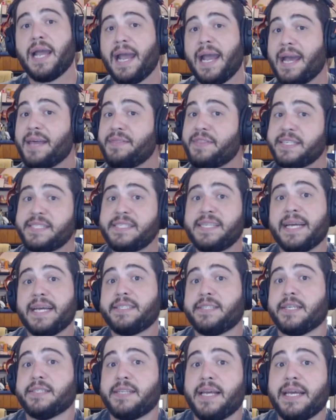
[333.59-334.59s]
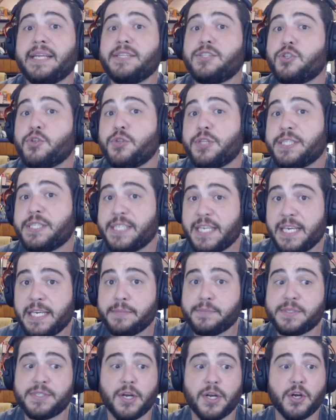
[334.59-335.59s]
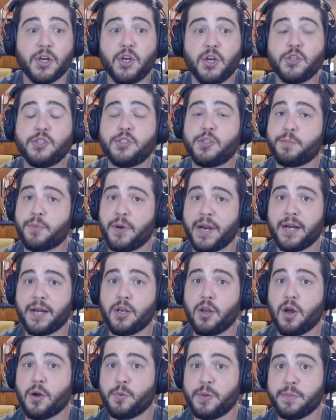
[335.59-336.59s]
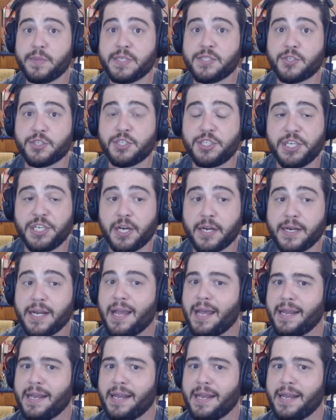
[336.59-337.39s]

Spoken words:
And this takes us into the teams that are good to bring along with Mr. Shion.